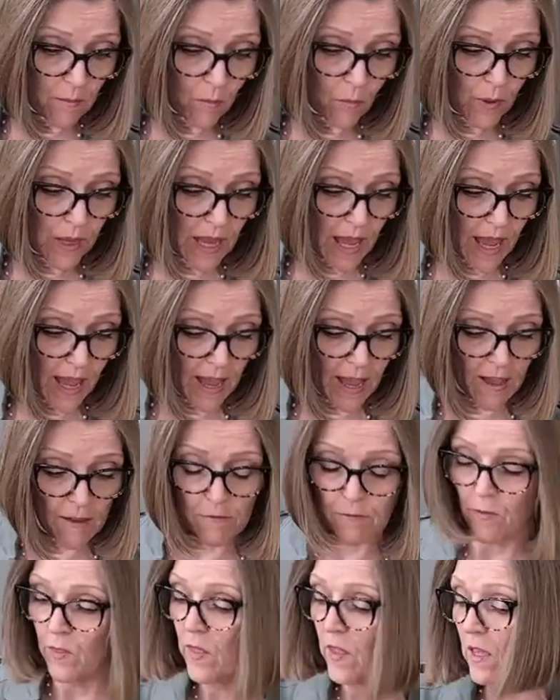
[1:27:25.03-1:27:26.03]
we
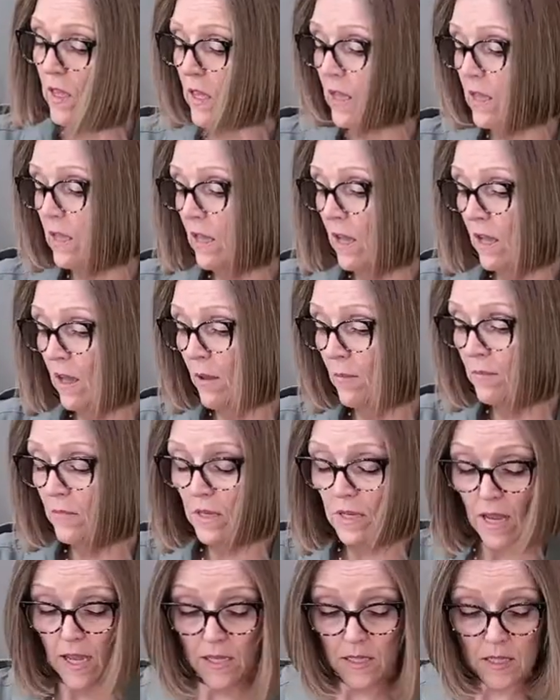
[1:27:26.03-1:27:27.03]
have the
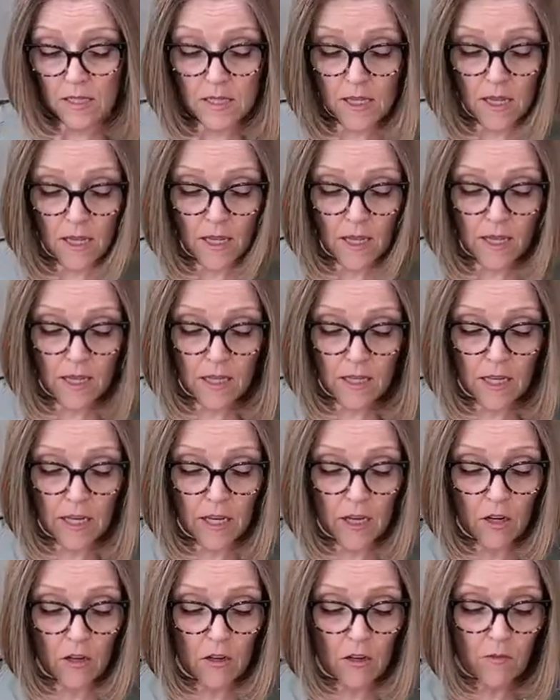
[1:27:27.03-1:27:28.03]
nuts in
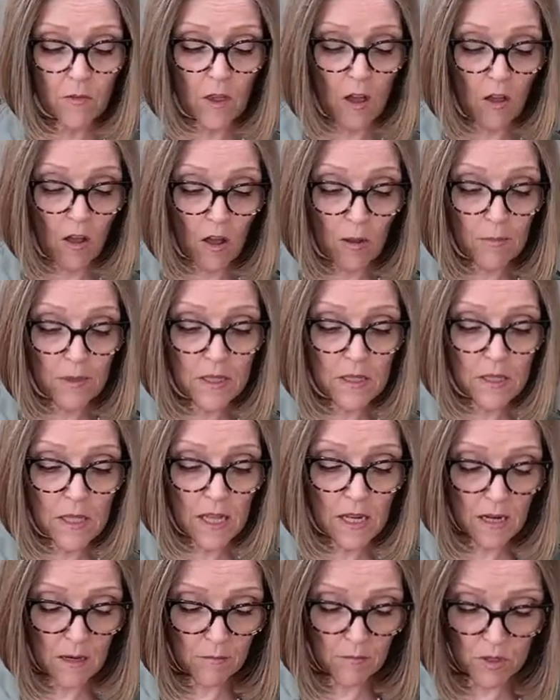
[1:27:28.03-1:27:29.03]
here, the almonds
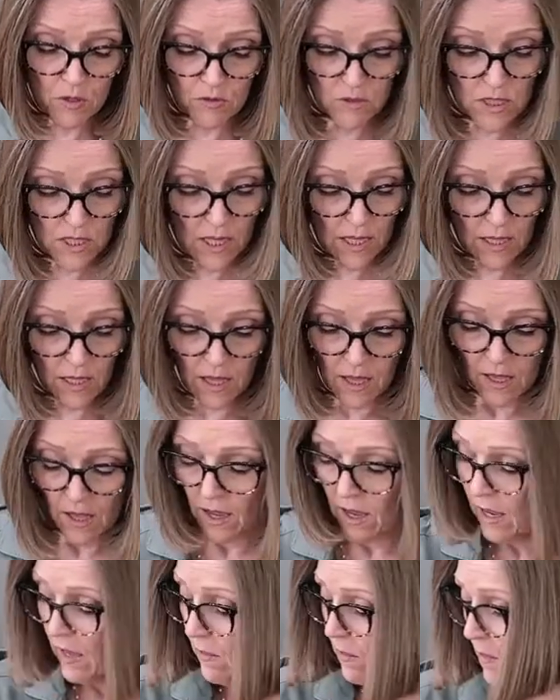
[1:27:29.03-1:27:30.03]
that I'm using,
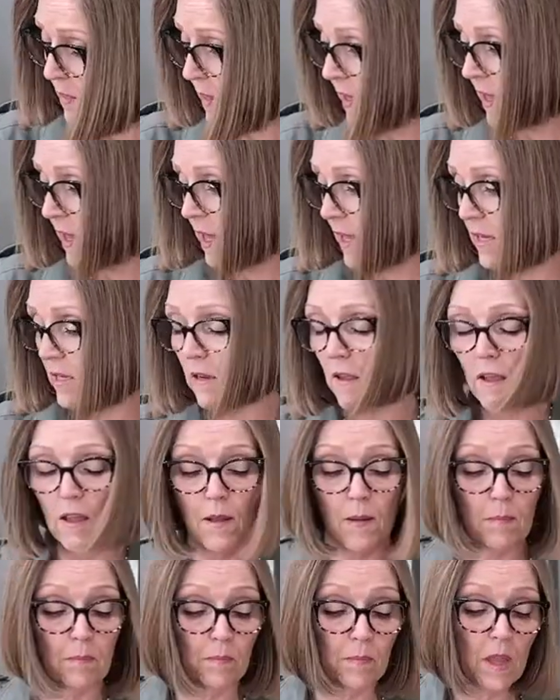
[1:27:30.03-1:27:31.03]
and
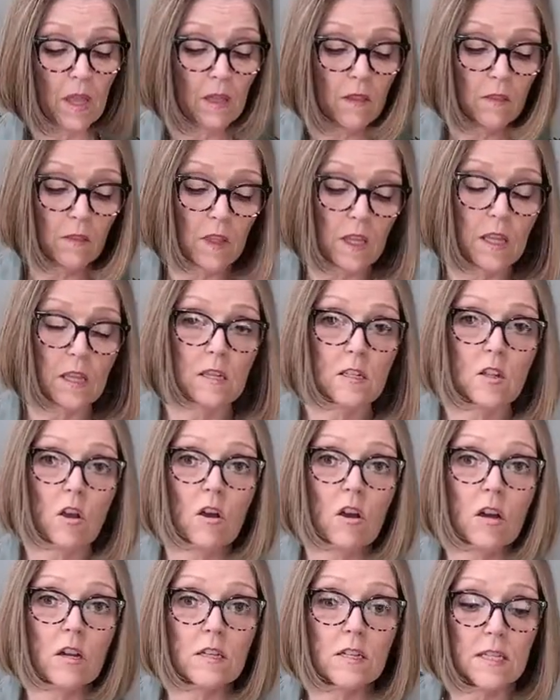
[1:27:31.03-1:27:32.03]
then these
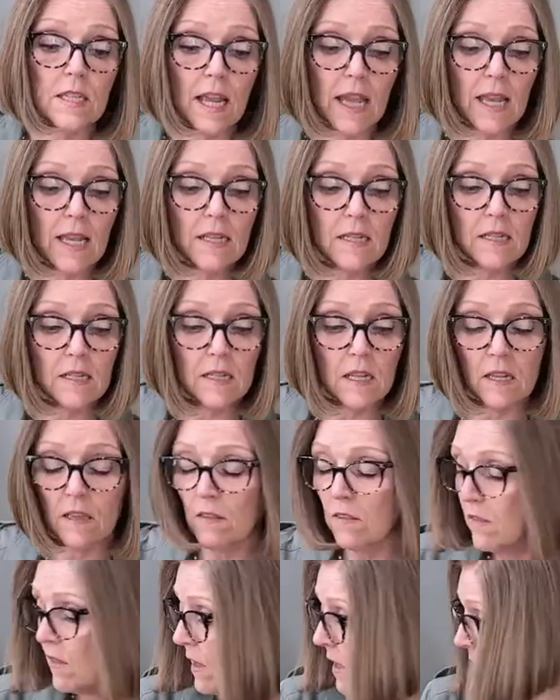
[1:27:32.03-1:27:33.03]
are dates.
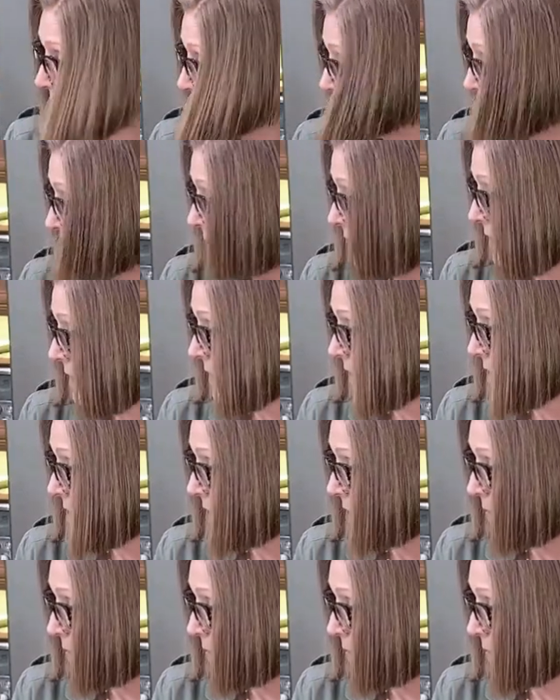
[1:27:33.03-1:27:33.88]
And